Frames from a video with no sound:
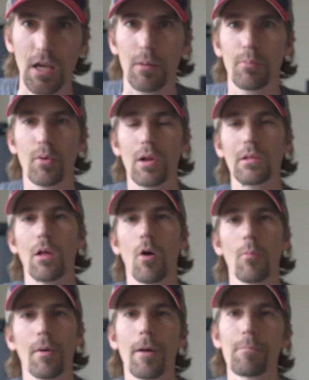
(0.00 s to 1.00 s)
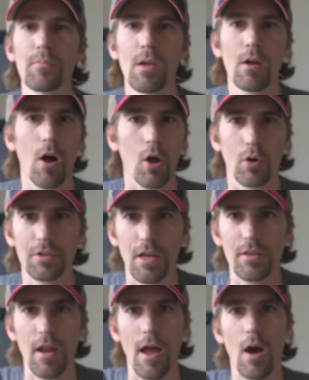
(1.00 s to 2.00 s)
here. It's getting pretty low, but
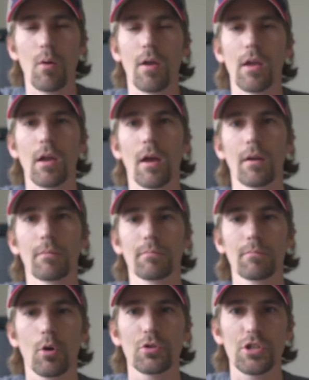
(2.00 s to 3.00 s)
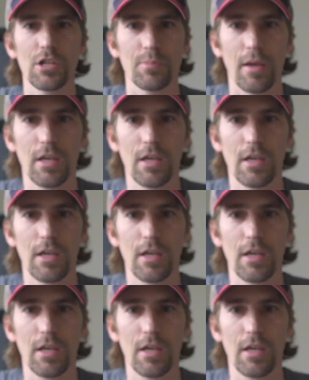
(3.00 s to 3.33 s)
I'll go take that out and go